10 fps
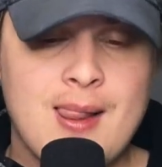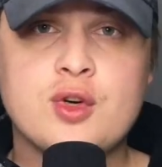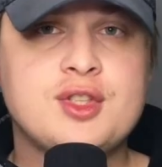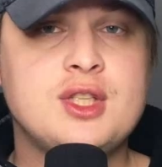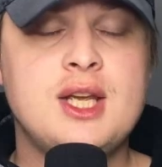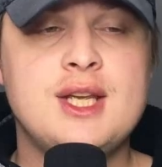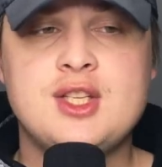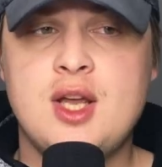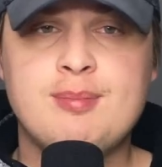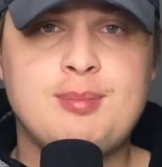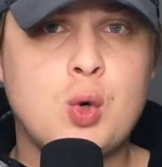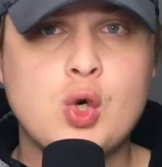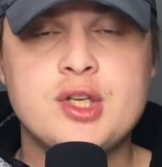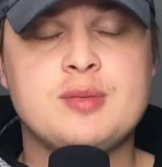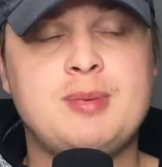forcing is
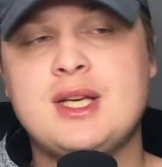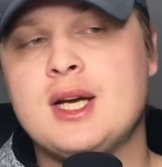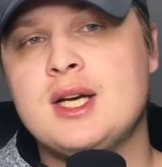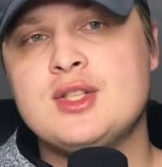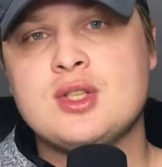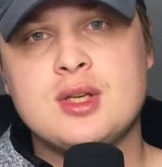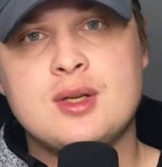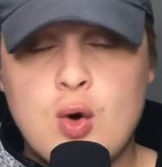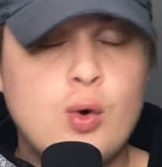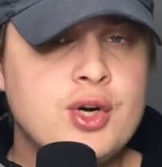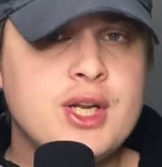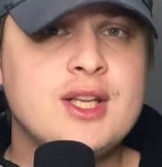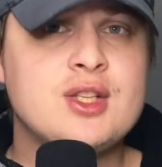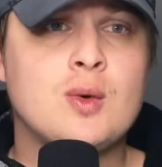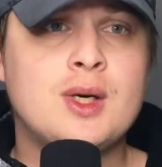important because in order to
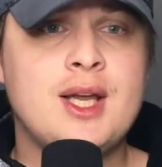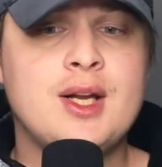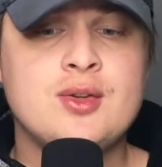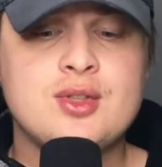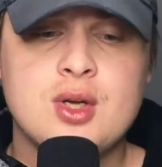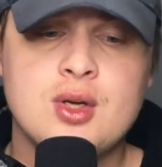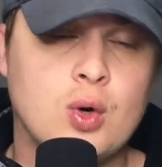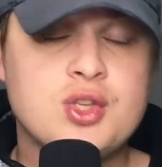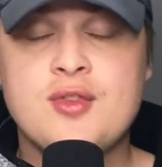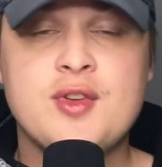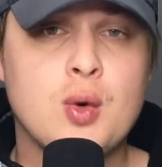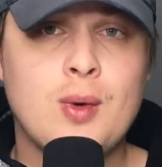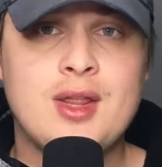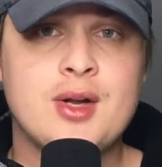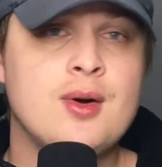get tornadoes or severe
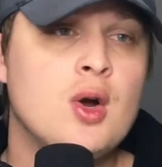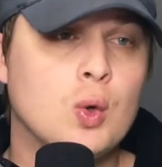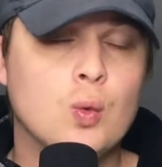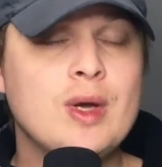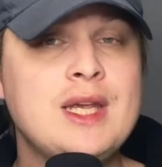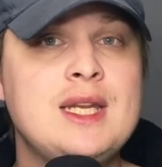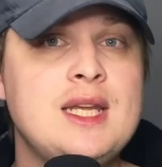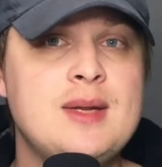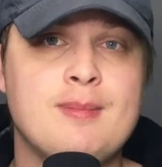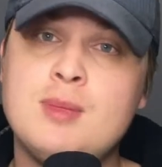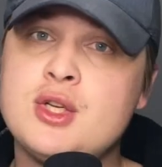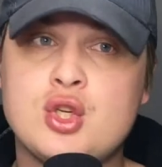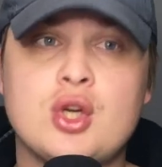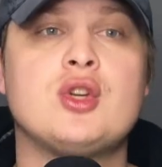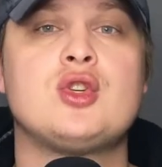weather, we need
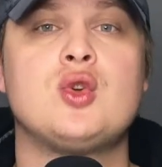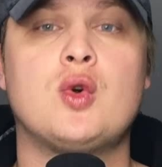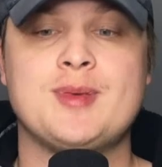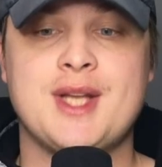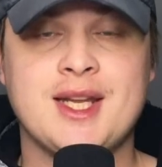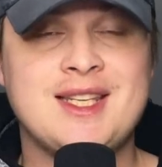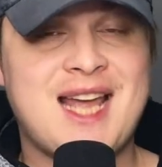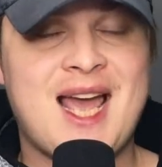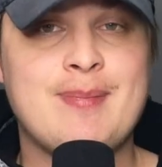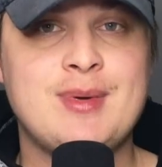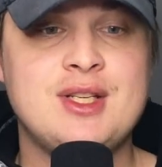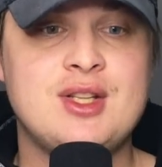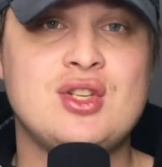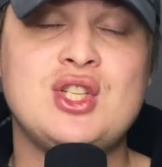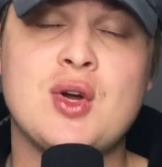mature storms that can tap into
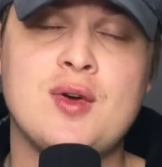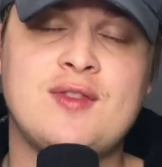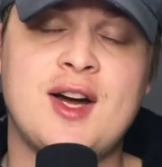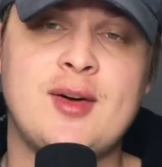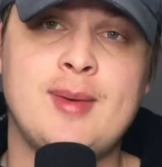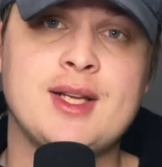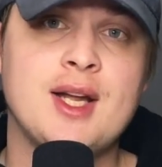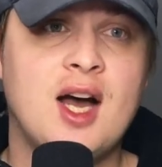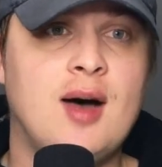the shear environment